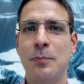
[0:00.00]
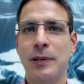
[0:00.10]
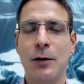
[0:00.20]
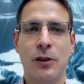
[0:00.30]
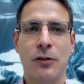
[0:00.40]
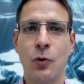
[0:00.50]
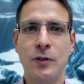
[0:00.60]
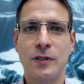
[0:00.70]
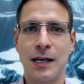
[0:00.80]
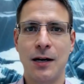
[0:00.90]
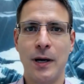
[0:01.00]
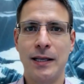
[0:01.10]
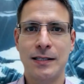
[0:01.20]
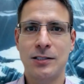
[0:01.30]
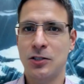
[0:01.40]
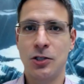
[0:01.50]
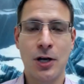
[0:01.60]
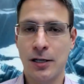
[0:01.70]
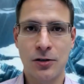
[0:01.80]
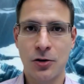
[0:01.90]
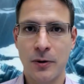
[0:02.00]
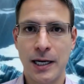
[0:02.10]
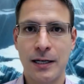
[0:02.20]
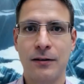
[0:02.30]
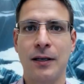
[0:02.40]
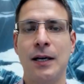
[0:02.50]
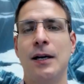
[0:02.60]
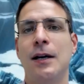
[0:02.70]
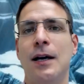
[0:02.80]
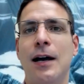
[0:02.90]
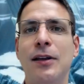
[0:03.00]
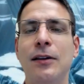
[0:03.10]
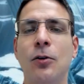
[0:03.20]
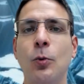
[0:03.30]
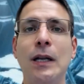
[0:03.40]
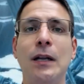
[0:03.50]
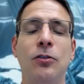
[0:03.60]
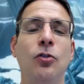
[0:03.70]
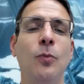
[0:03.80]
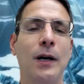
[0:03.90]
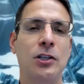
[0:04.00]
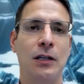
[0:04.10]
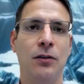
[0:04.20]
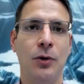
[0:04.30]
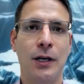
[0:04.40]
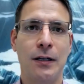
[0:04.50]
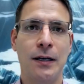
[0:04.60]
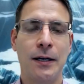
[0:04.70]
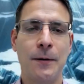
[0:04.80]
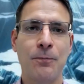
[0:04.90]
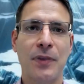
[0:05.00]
They play with roots in a way that's just not correct. I think they're reading too much into it,